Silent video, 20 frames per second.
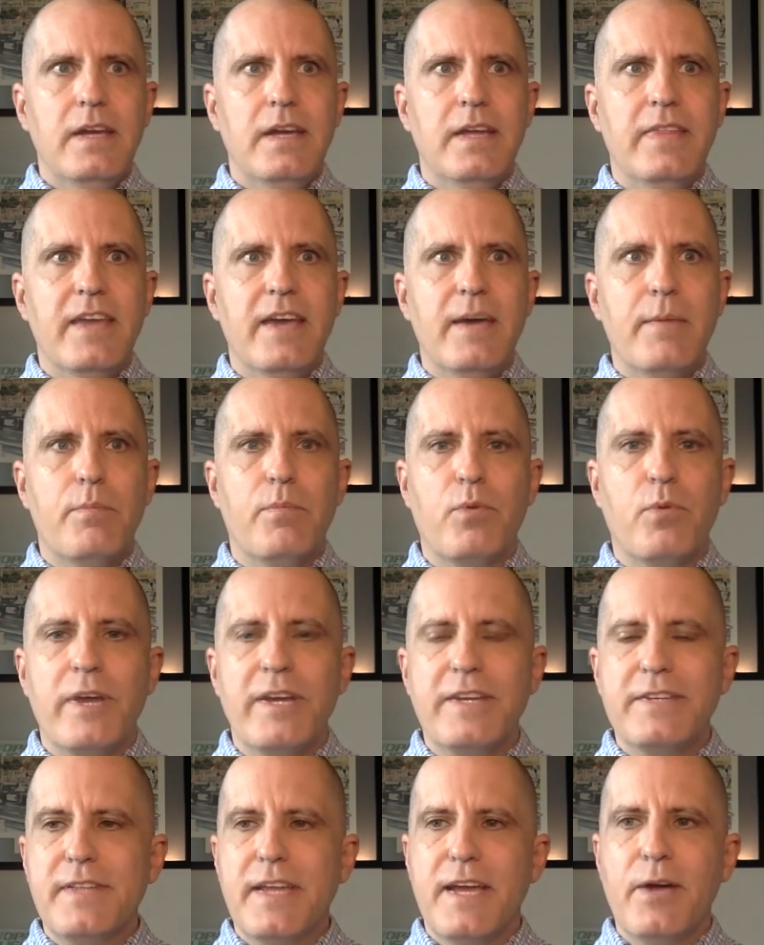And that
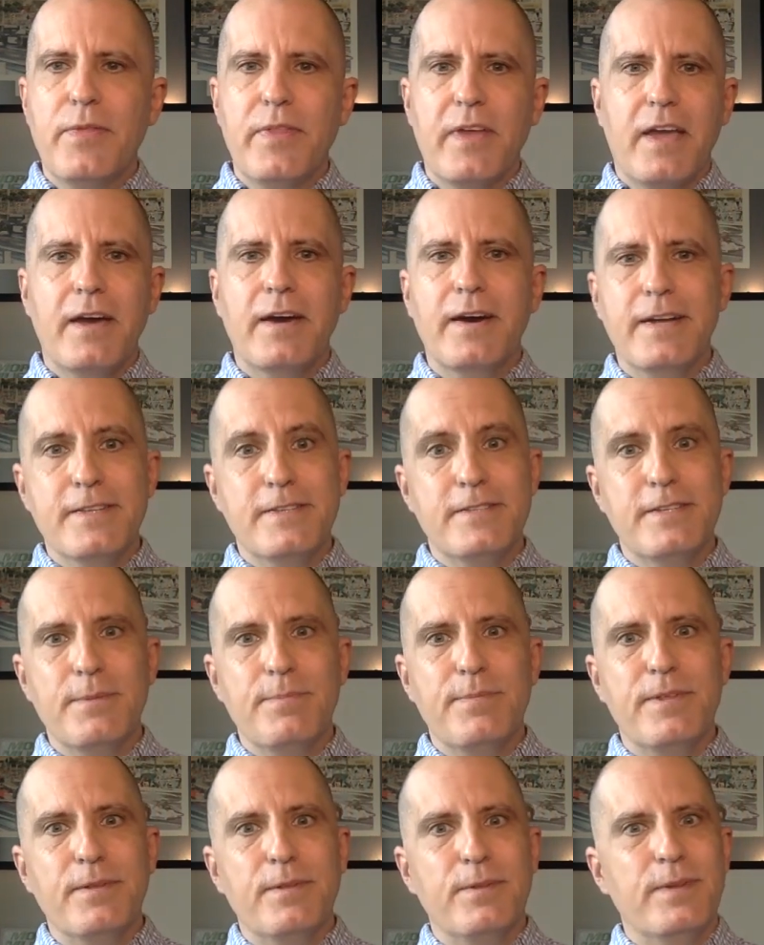breaks down the
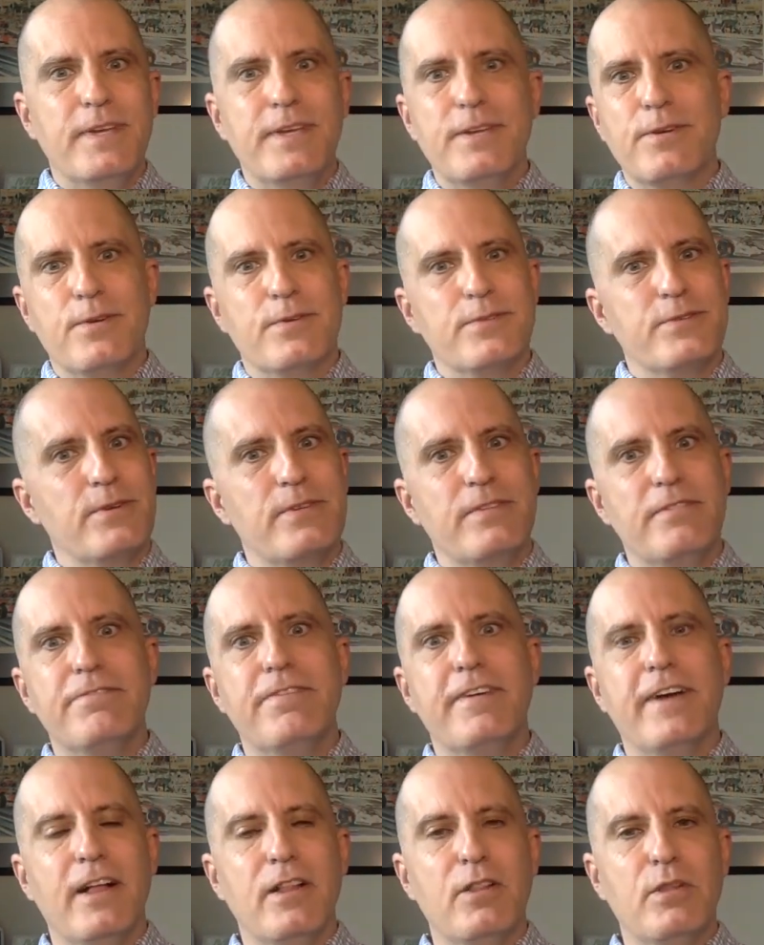concept that leaders are
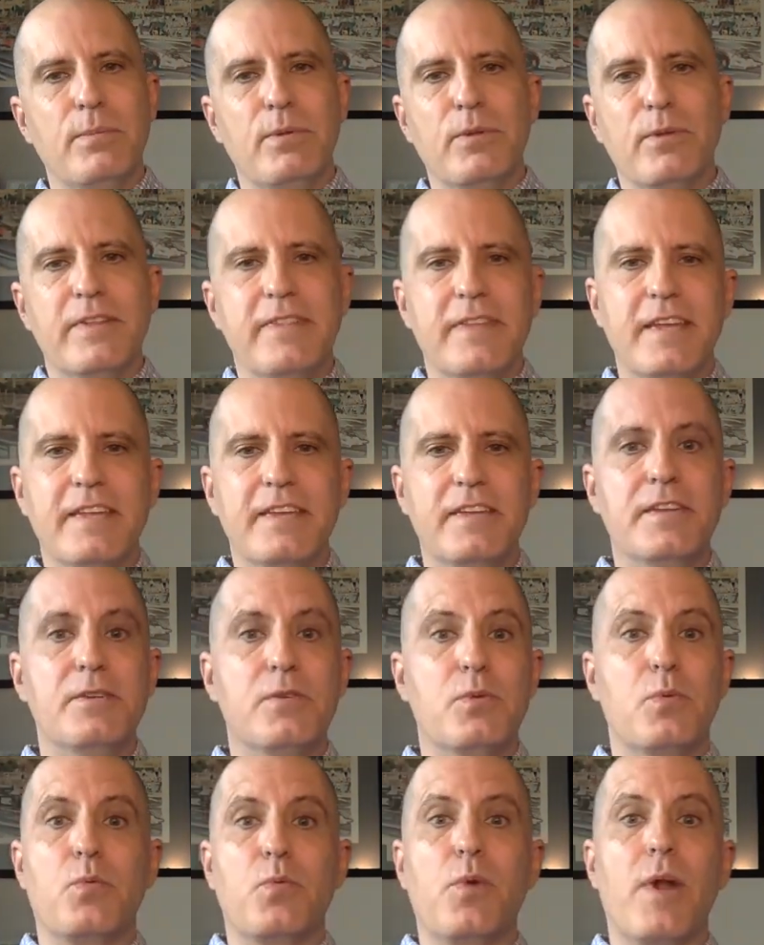infallible and they need
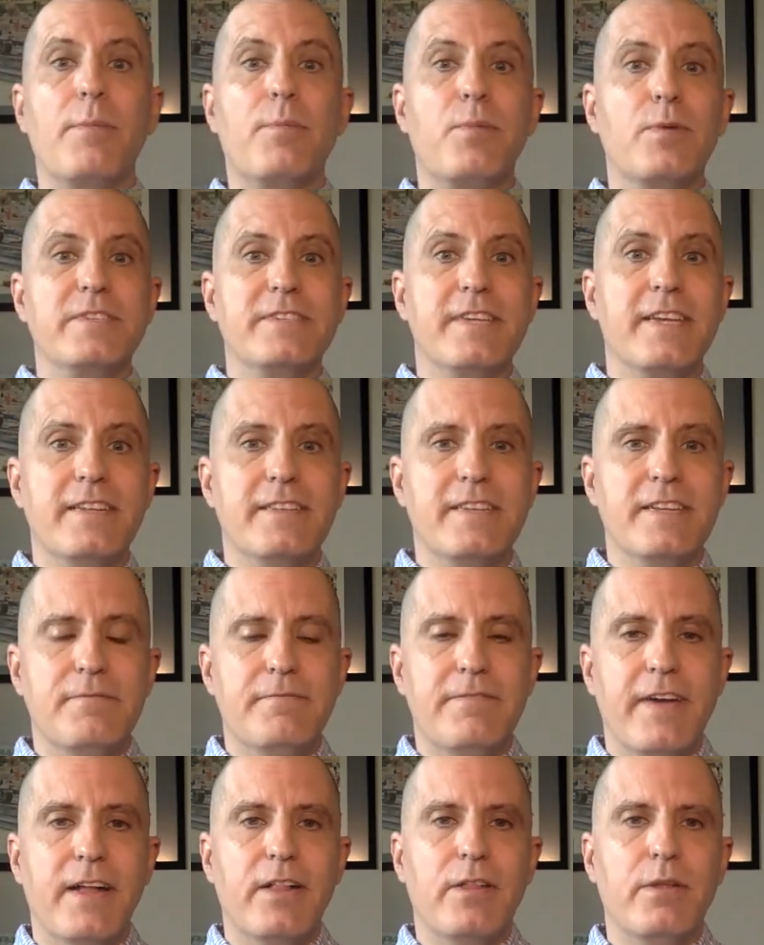to represent
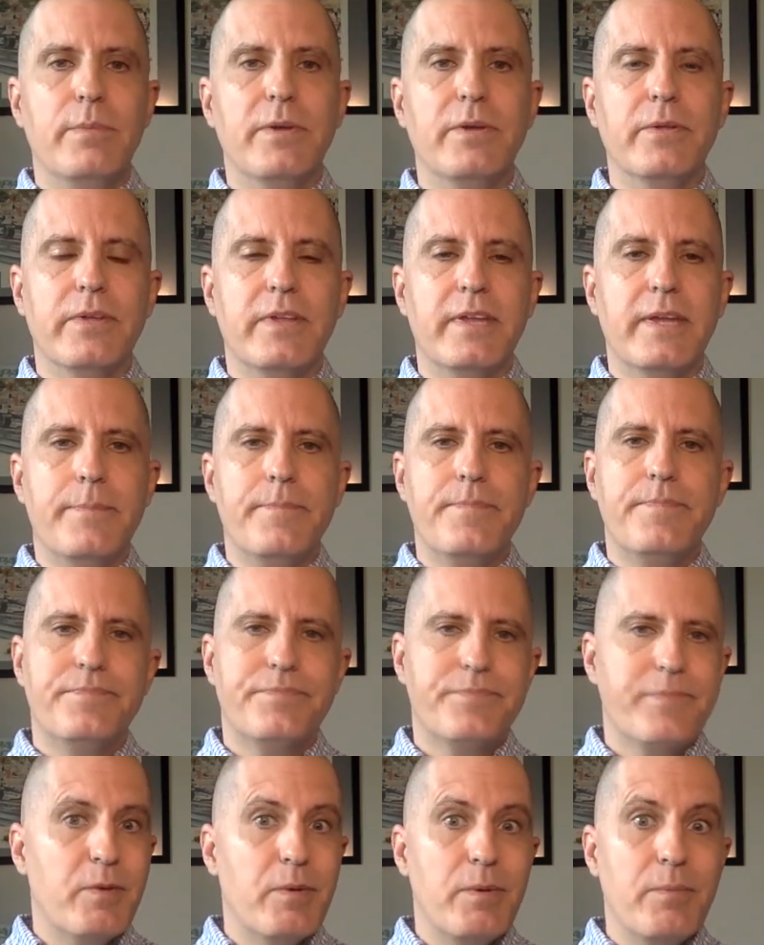infallibility.
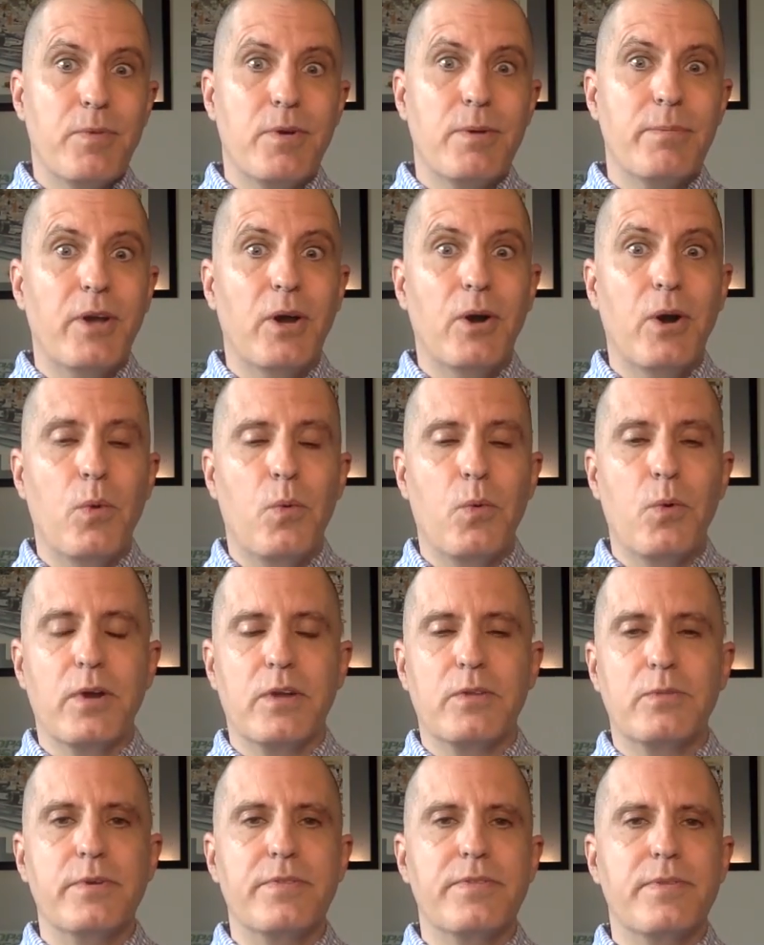We've probably all
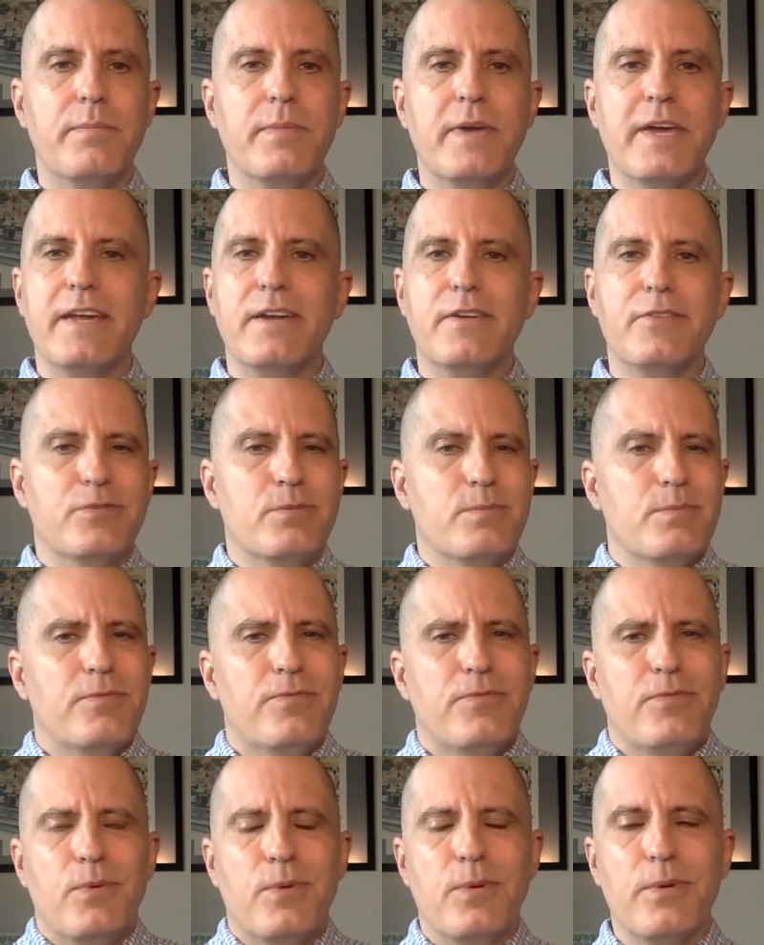worked with a manager
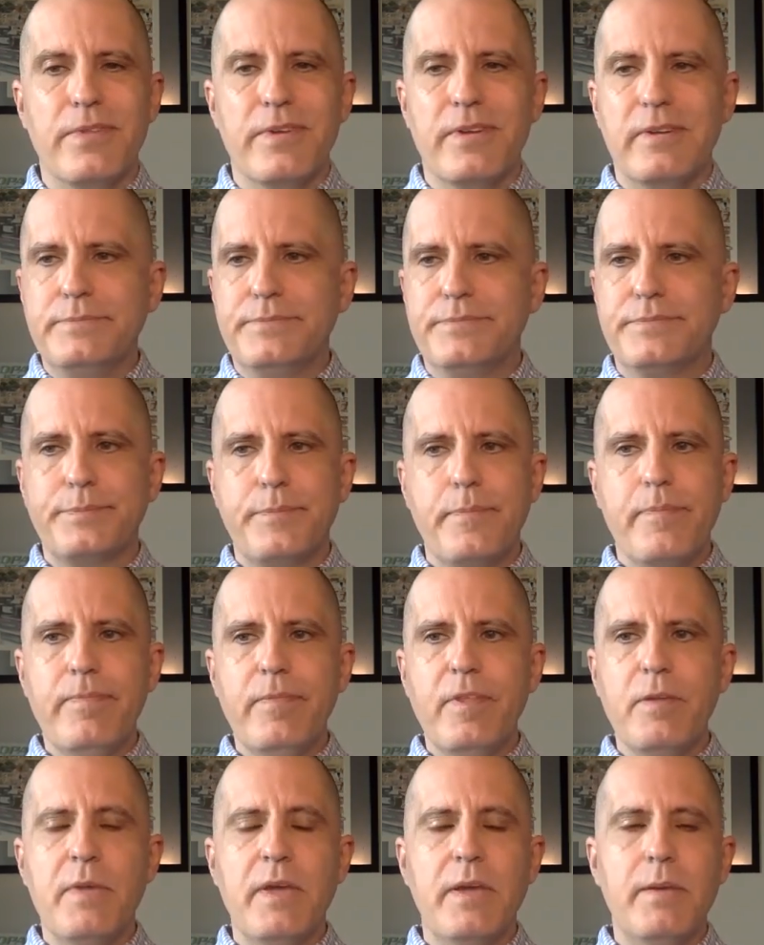before that
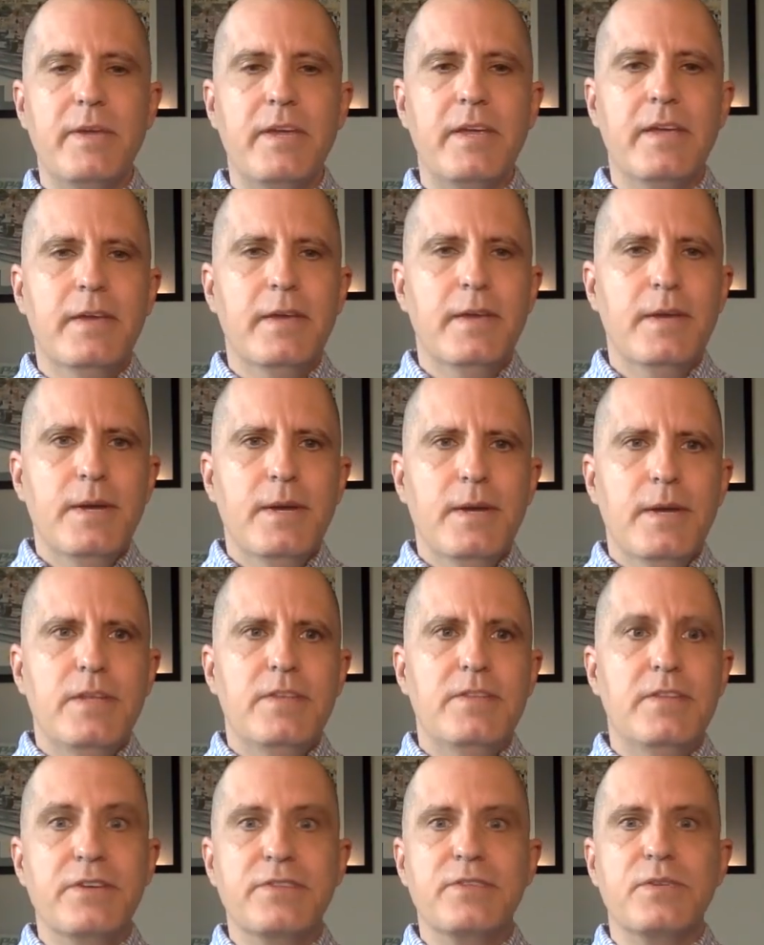maybe
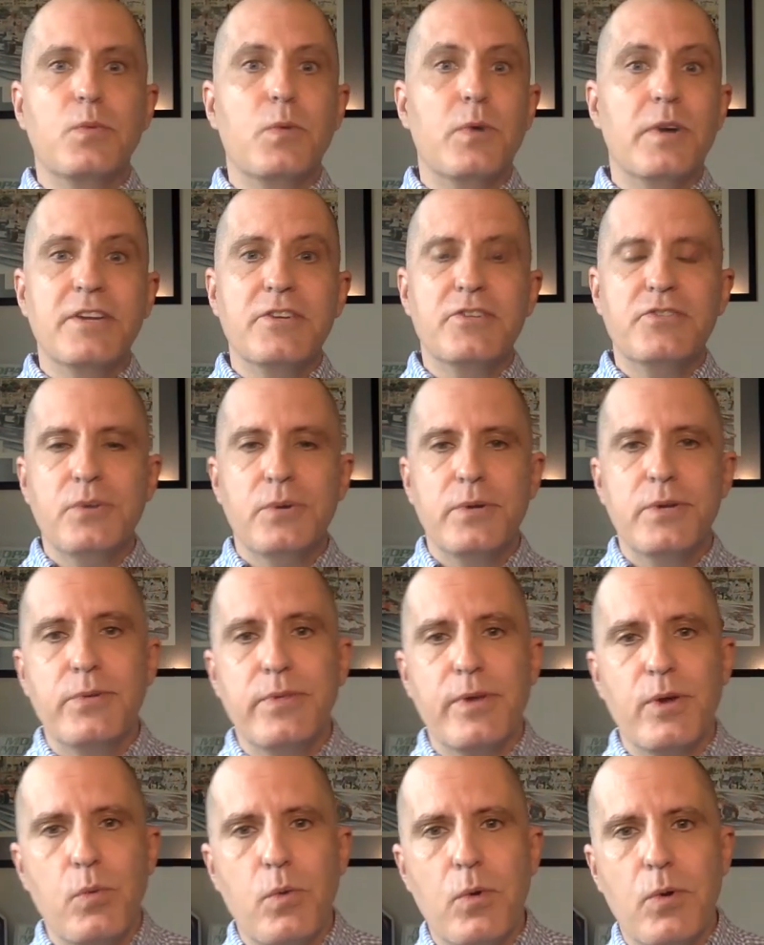doesn't want to show you
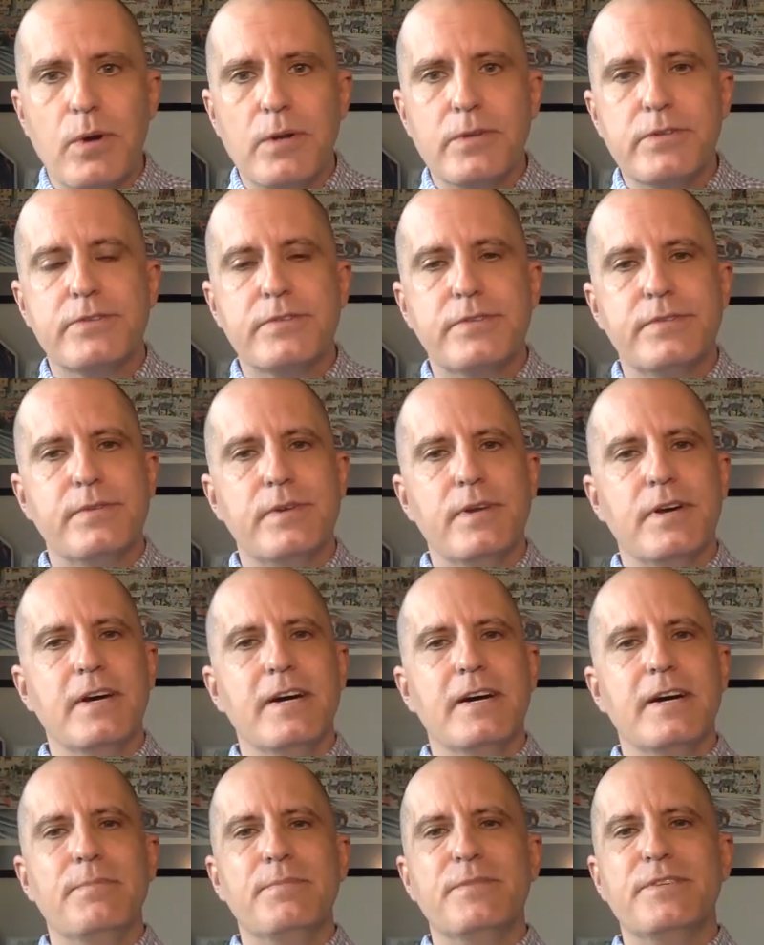their warts.
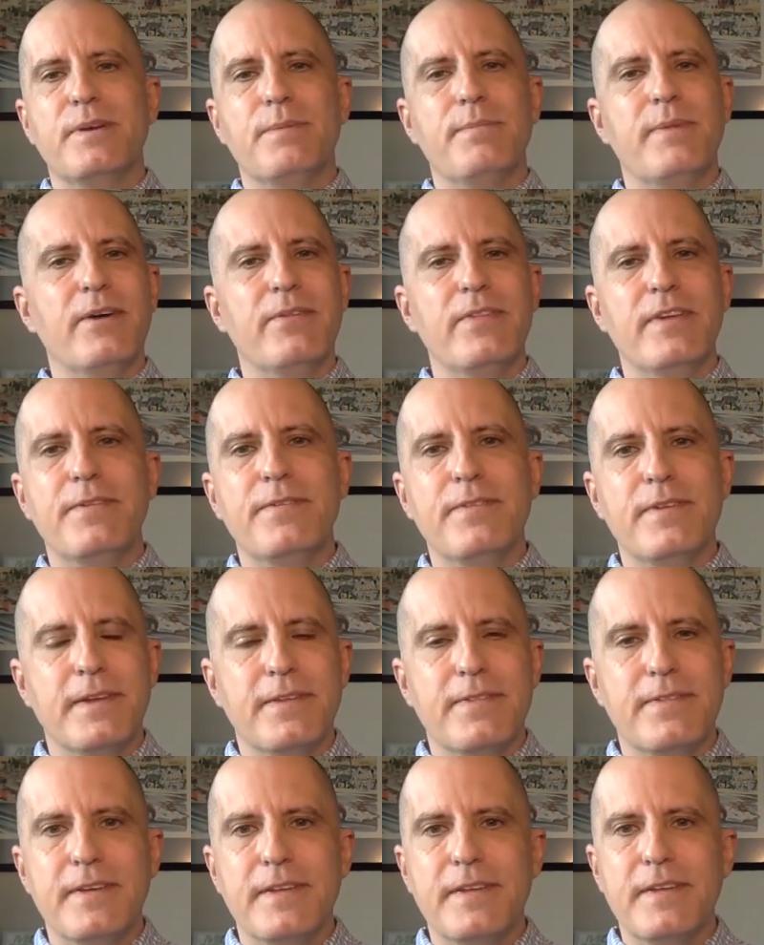Somehow they
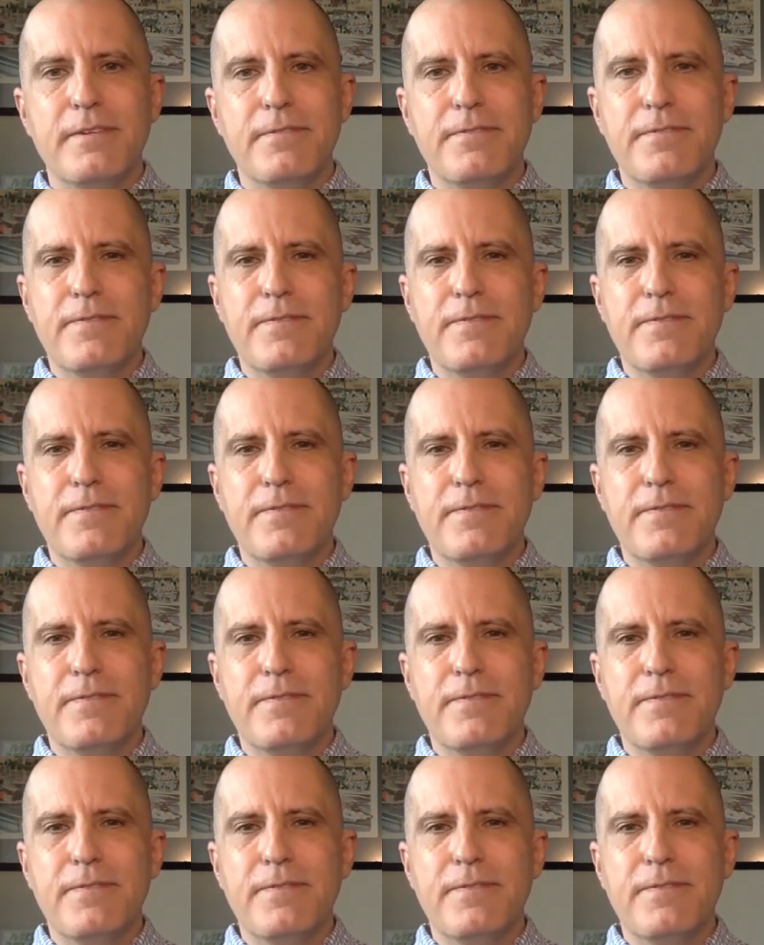think that